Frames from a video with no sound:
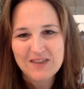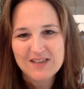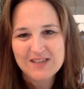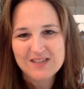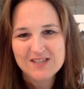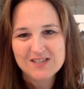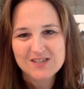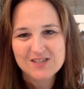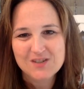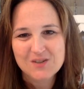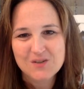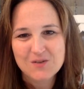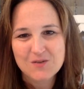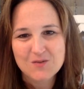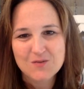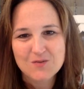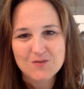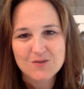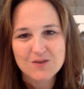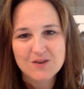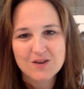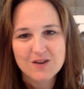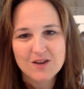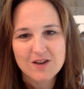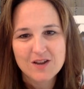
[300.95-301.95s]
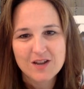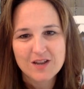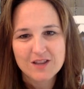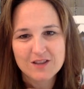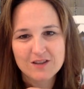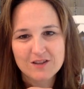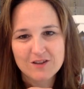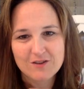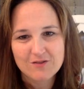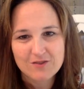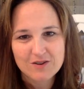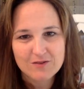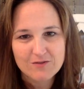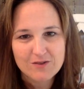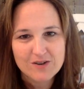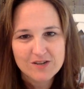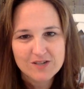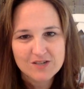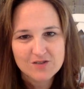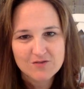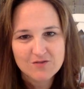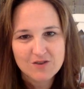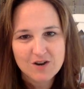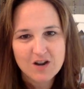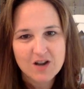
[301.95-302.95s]
So you're in a
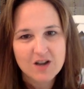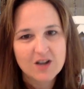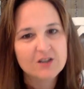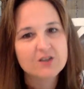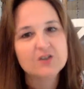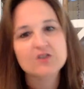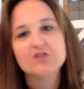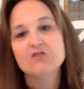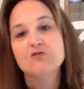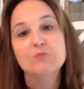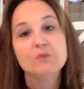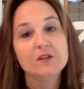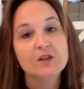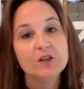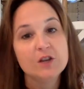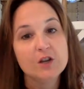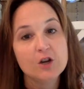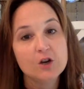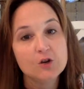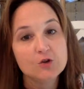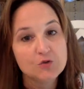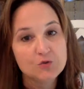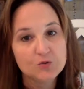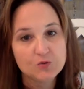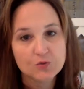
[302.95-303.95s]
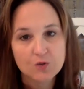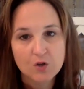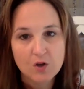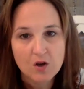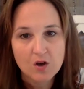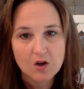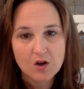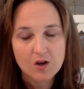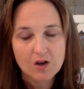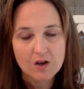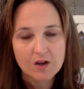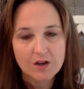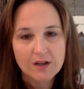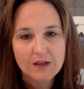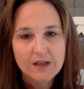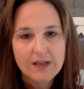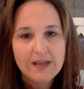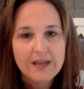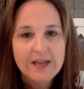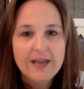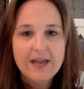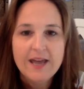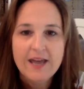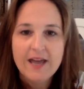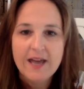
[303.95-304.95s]
restaurant, you've been there too long,
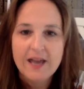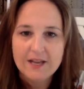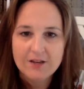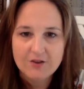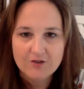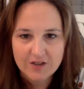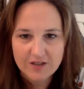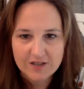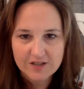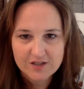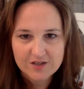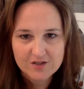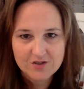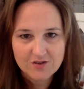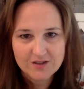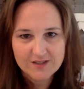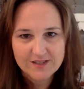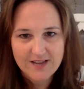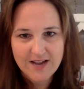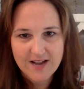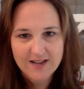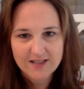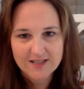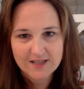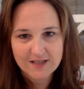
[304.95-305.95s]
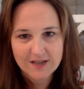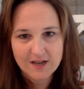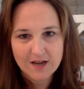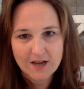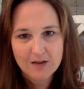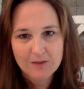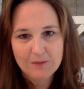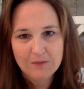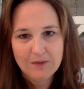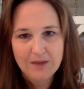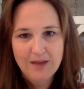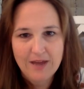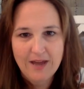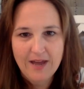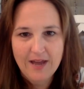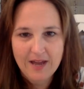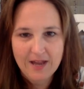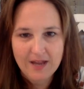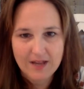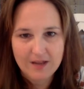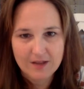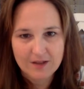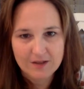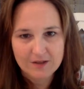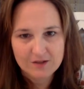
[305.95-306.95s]
and your kid starts acting up
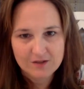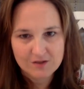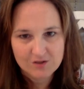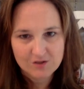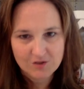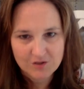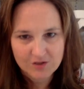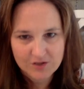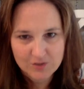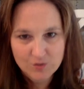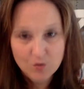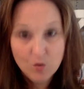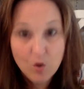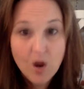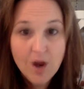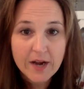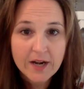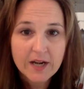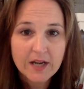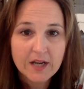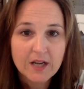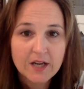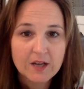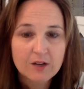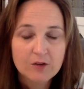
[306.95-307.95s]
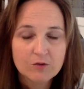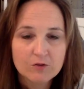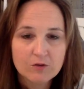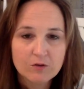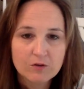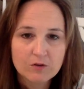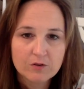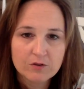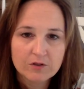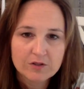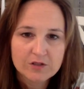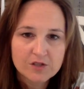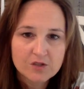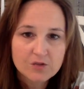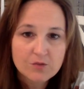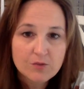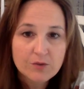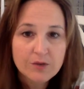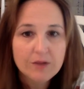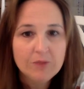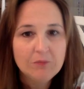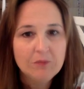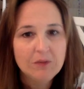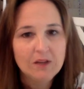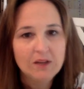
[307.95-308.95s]
and starts whining or
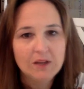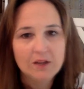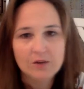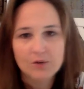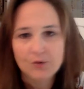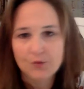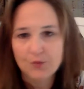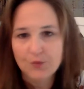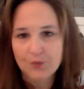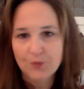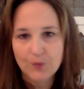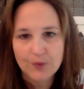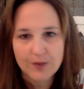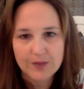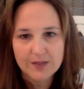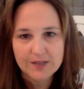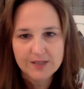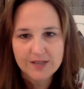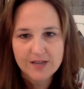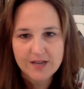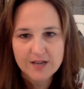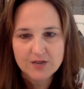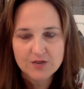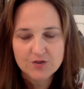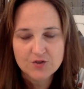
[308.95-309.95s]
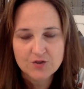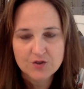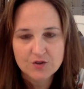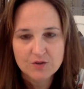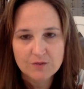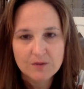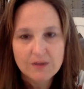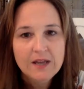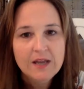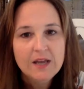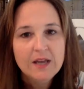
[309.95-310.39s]
screaming or throwing a tantrum.